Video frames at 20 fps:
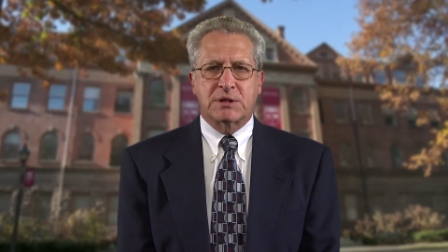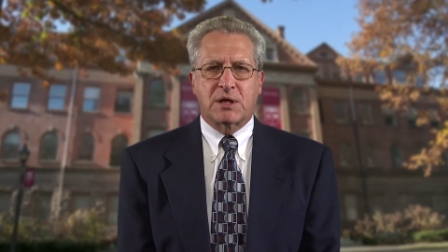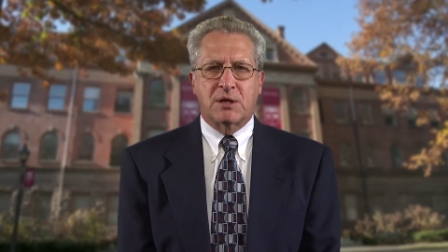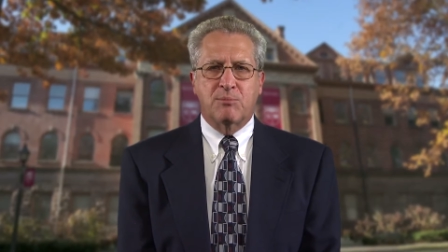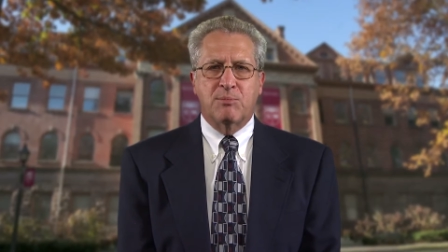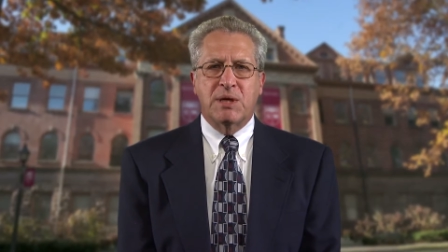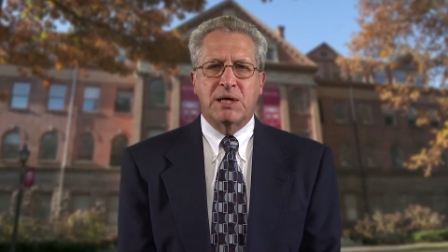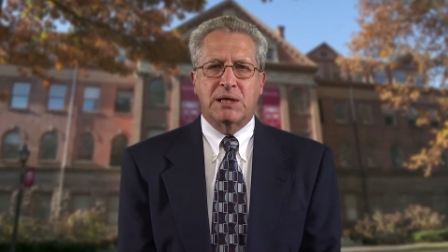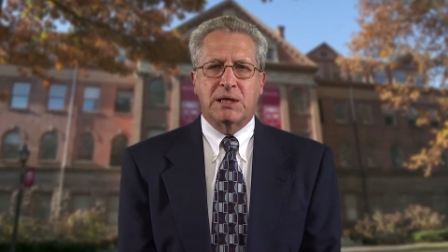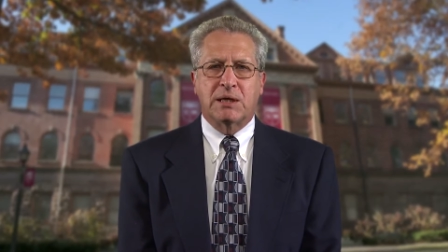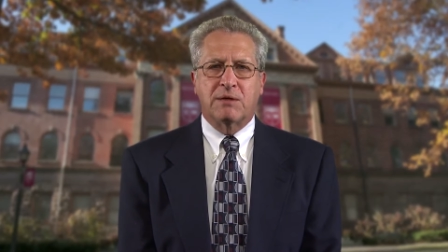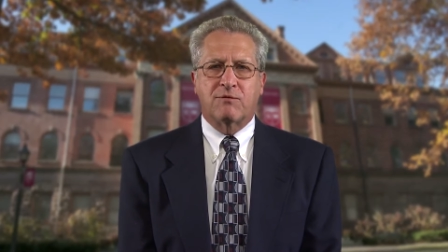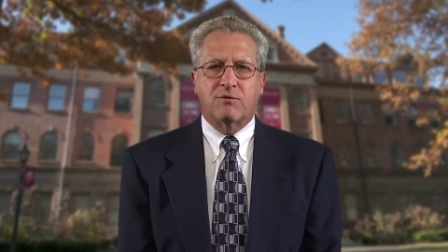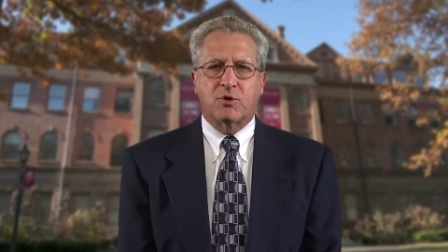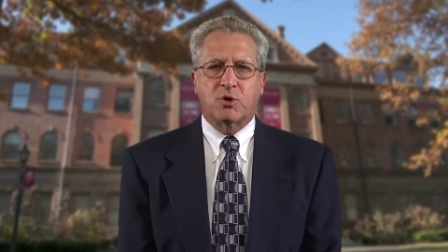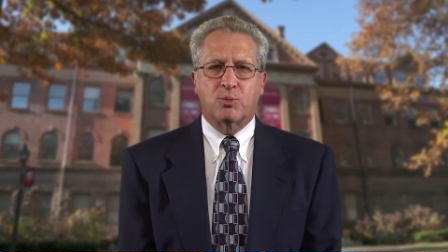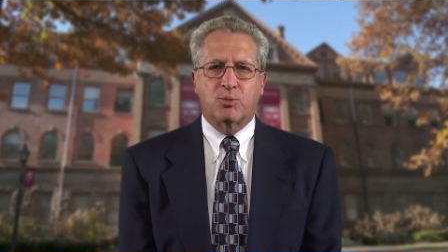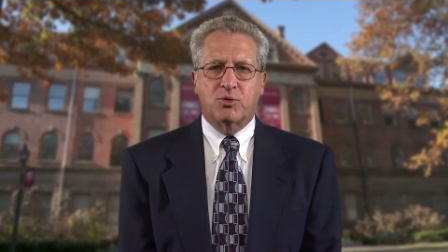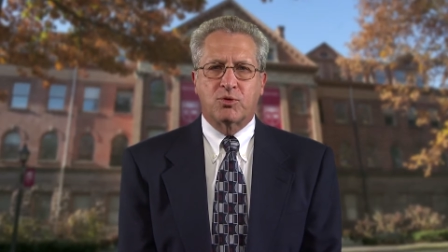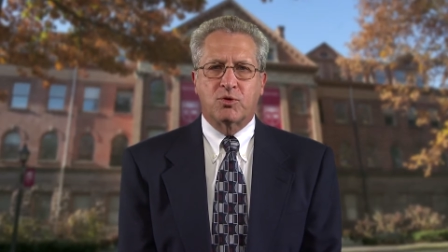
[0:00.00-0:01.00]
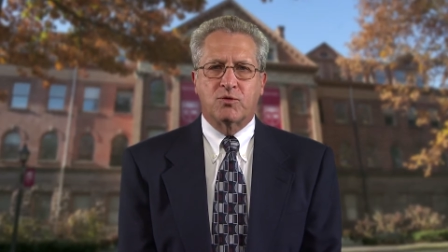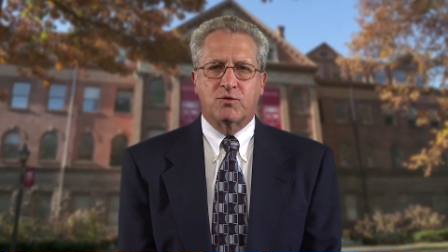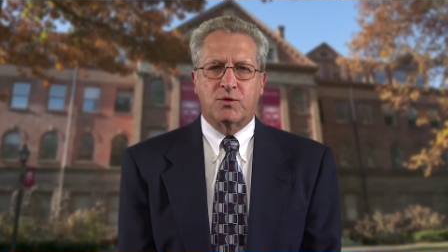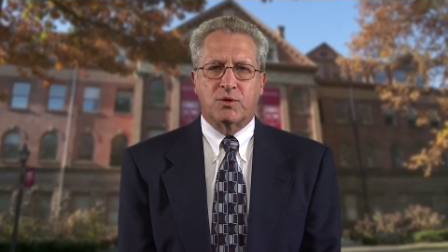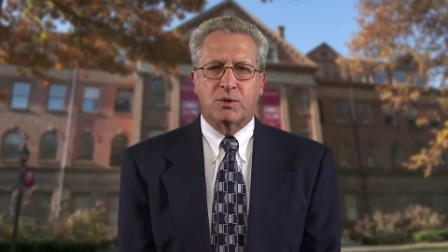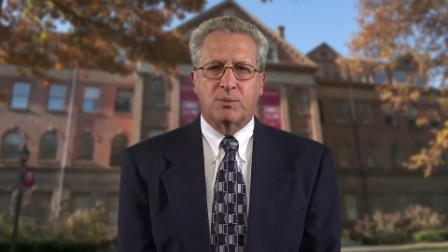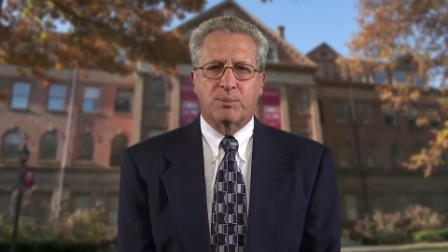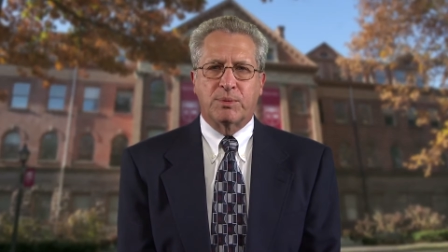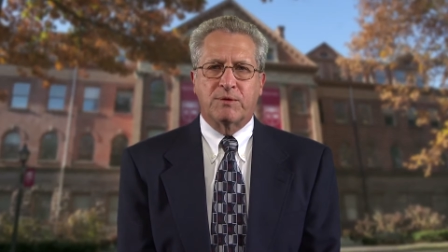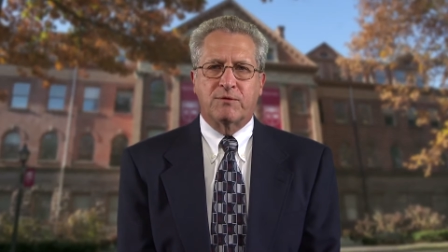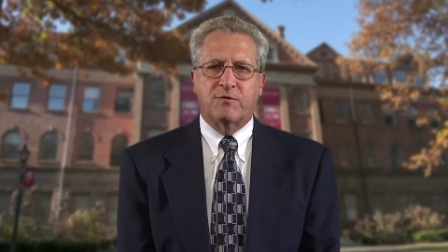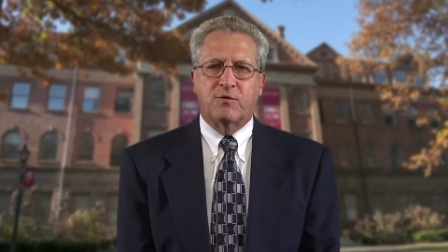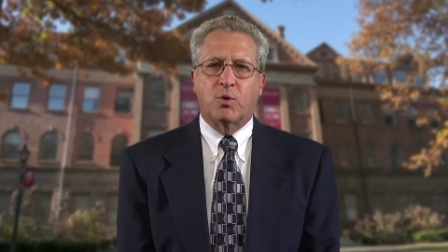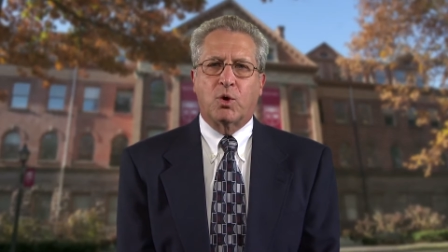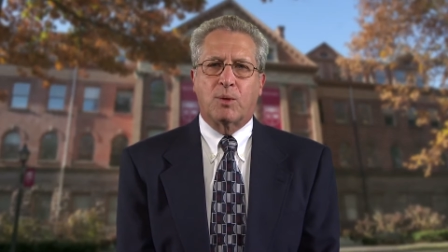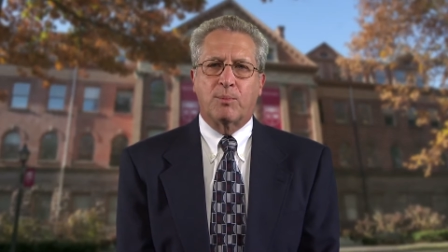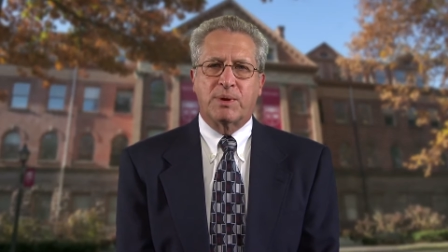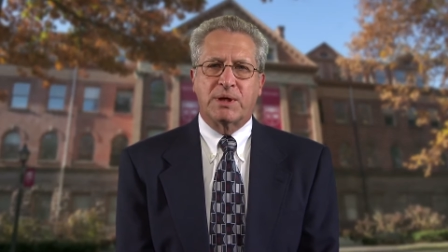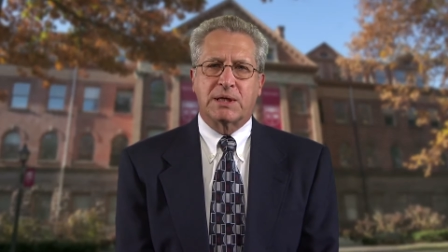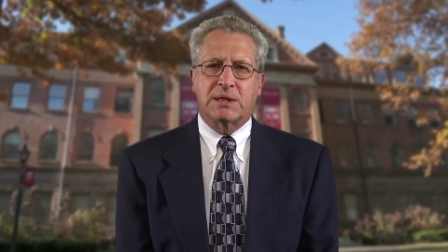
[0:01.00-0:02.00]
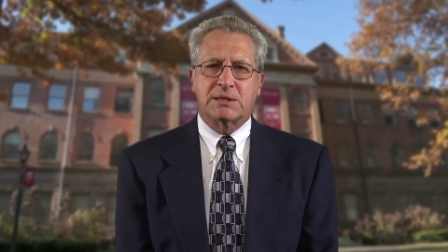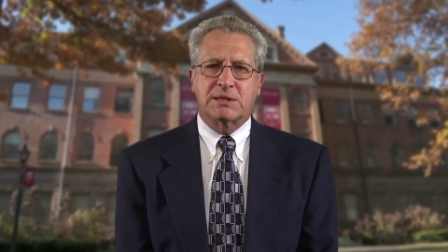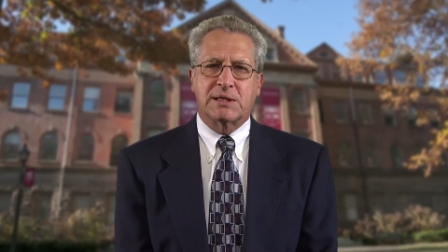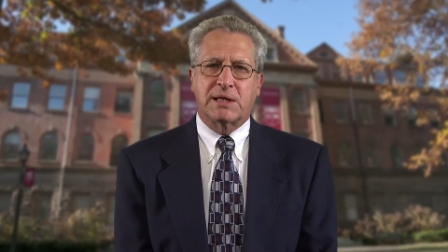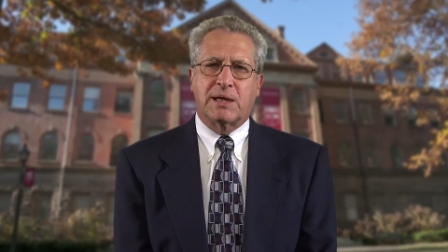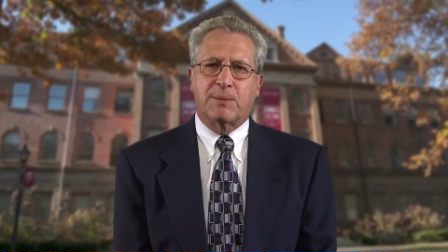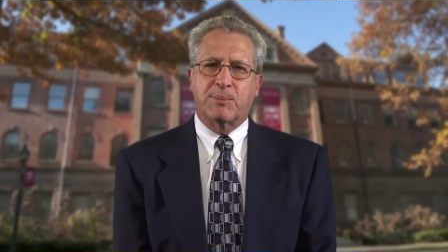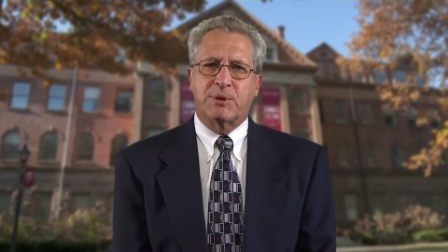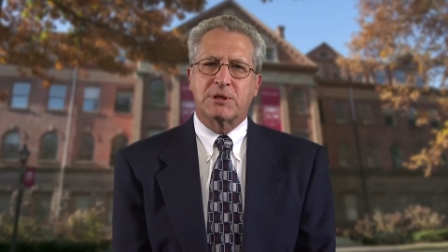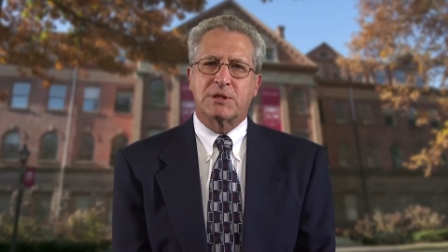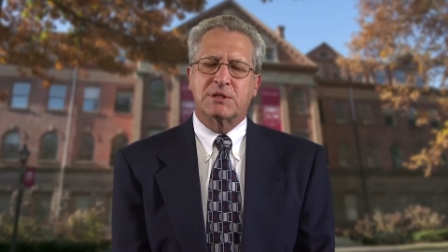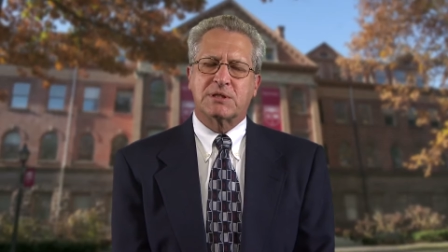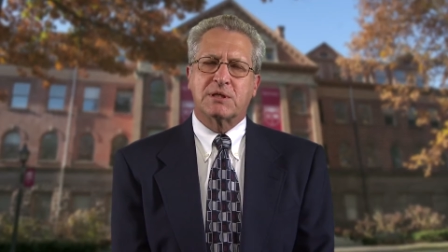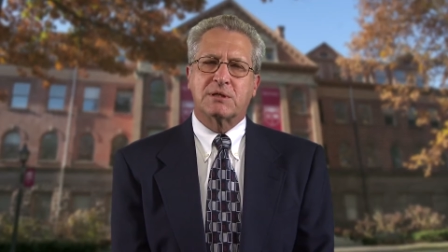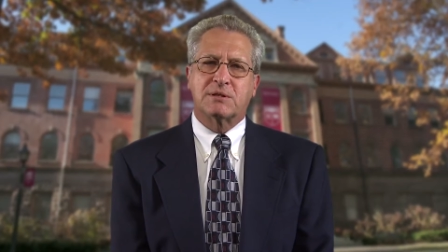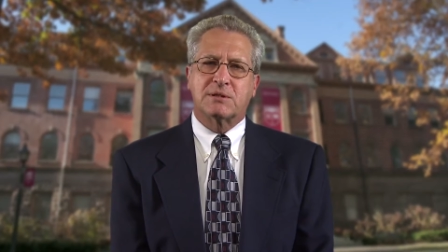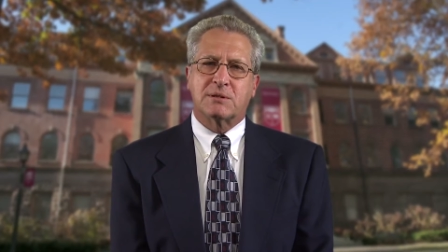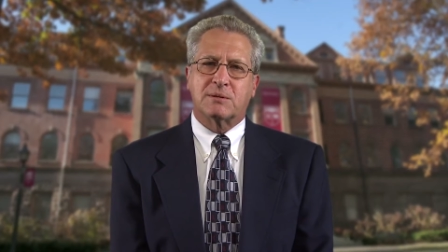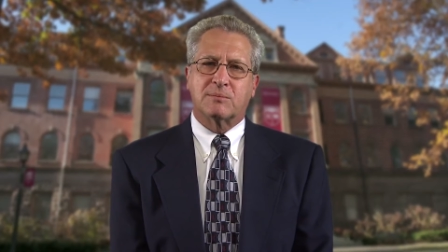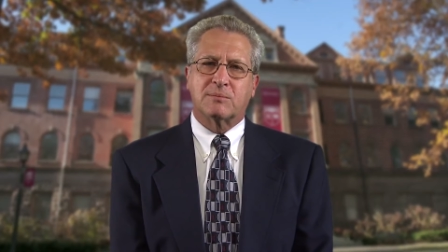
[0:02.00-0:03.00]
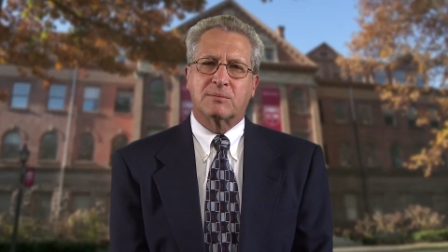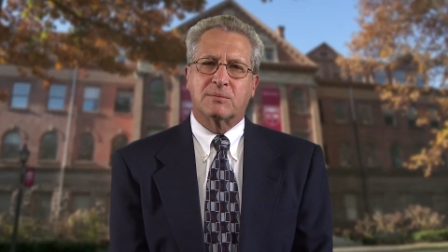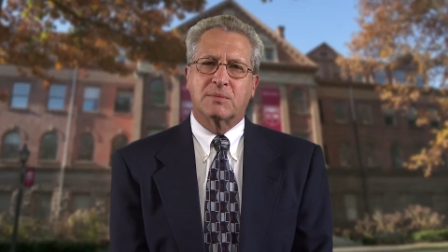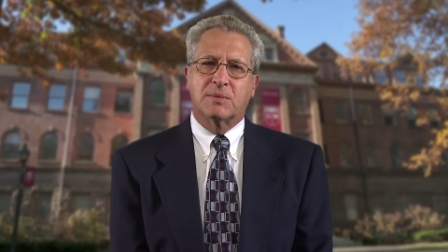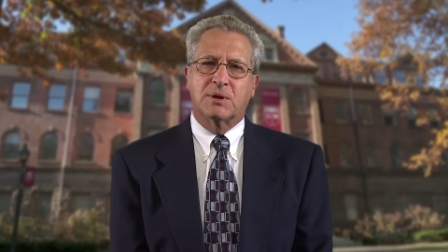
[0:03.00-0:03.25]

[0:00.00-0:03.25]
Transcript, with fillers: Committee for approval before being set up in the system.